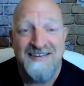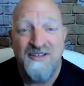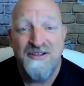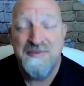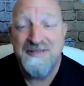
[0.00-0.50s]
I
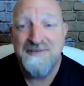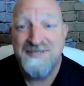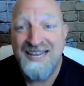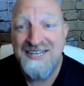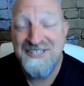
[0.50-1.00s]
know there have been some
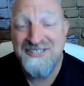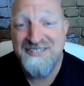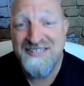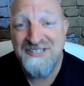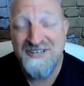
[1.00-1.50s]

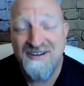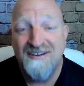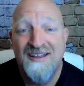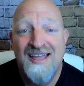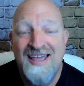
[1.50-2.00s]
changes this
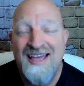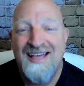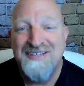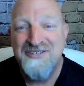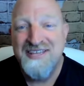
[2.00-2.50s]
year
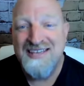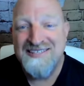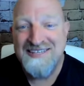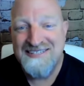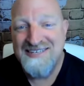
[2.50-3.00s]
uh, to the
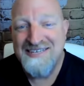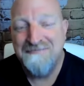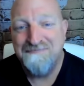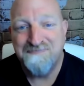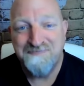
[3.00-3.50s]

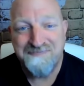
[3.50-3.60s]
SAT,